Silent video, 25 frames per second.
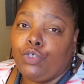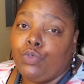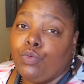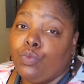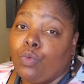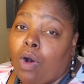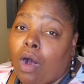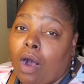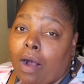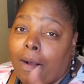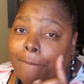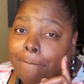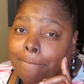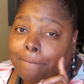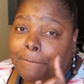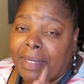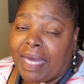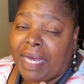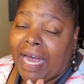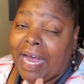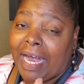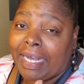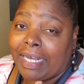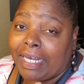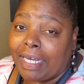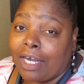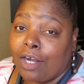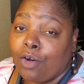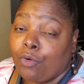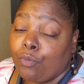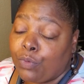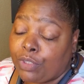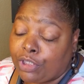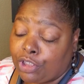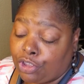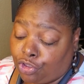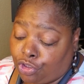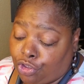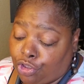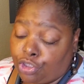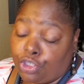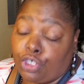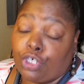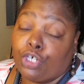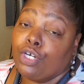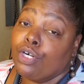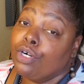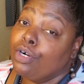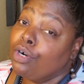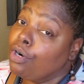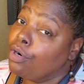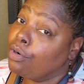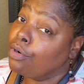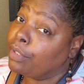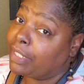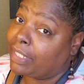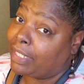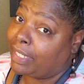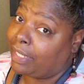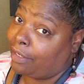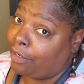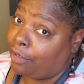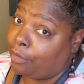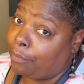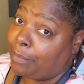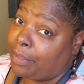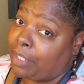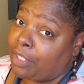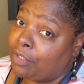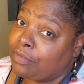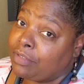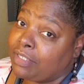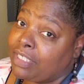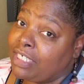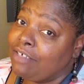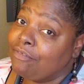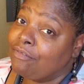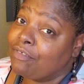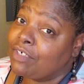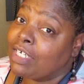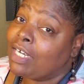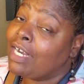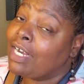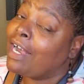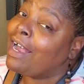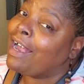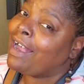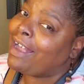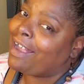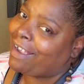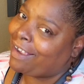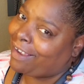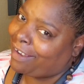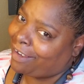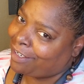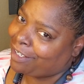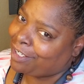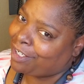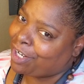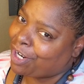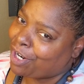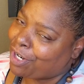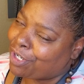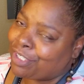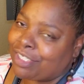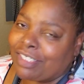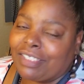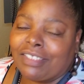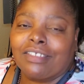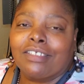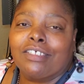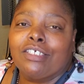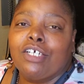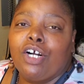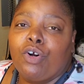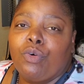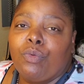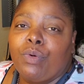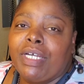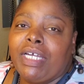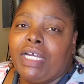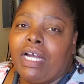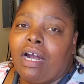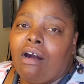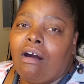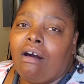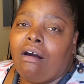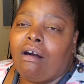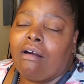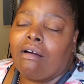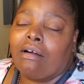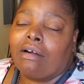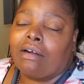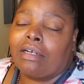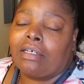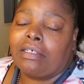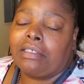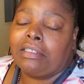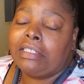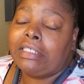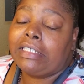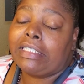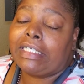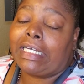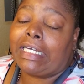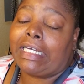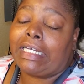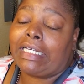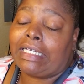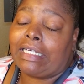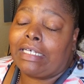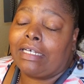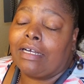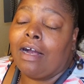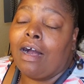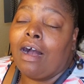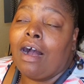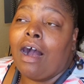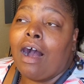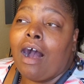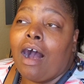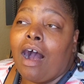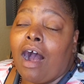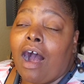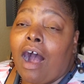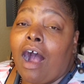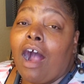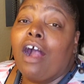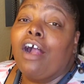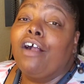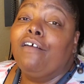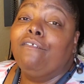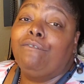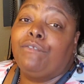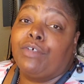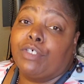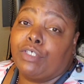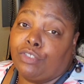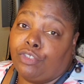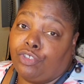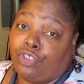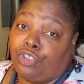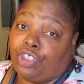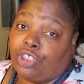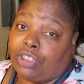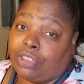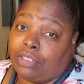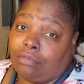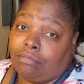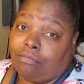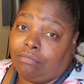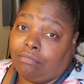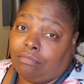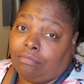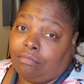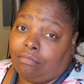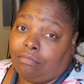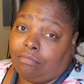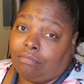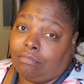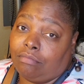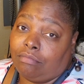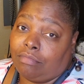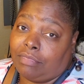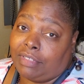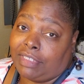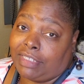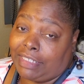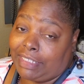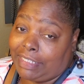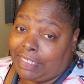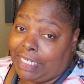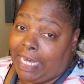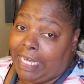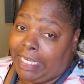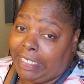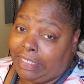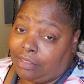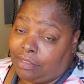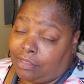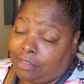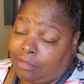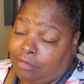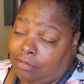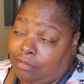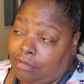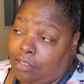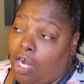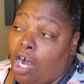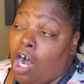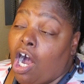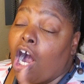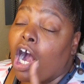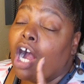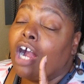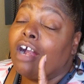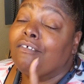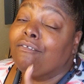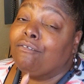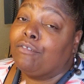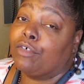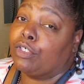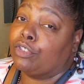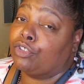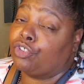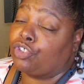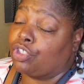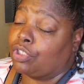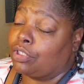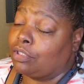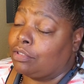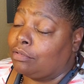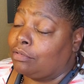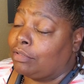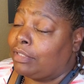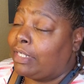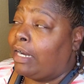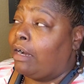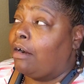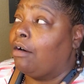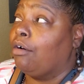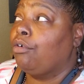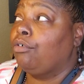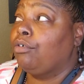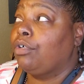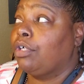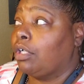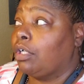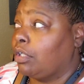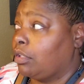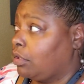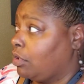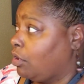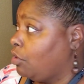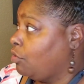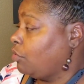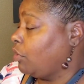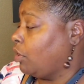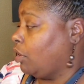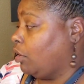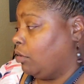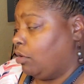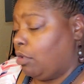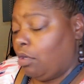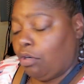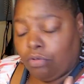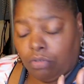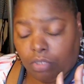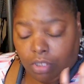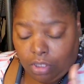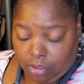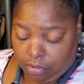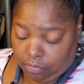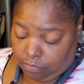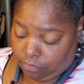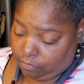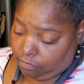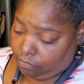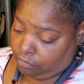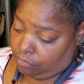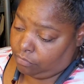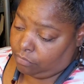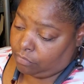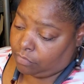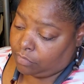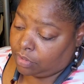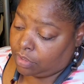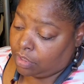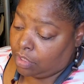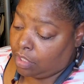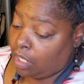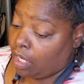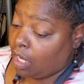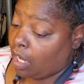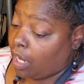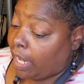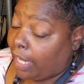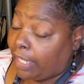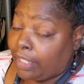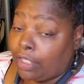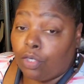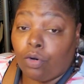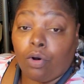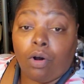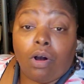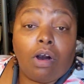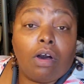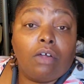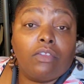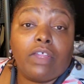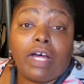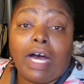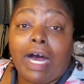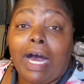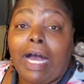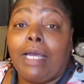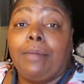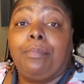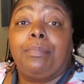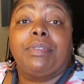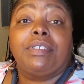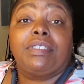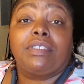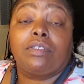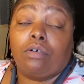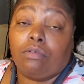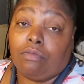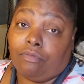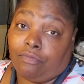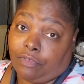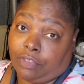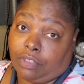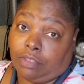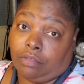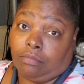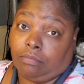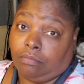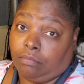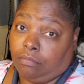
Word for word: You are back with your girl, Caramel Diva and Curtis. We are cooking our version tonight. Our version. Now, hold on. I know all the hype is over.